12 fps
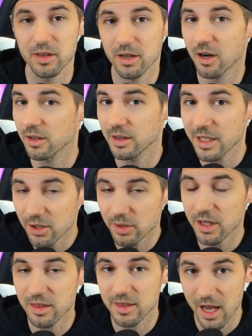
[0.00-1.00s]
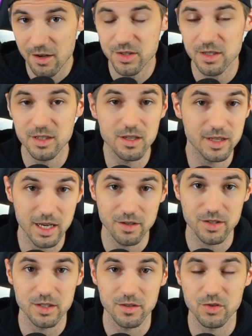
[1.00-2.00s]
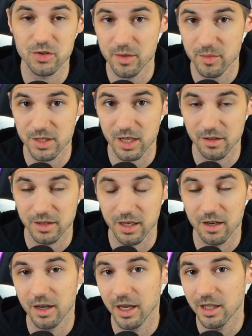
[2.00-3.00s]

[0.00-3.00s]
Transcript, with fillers: there are literally thousands and thousands of streamers out there,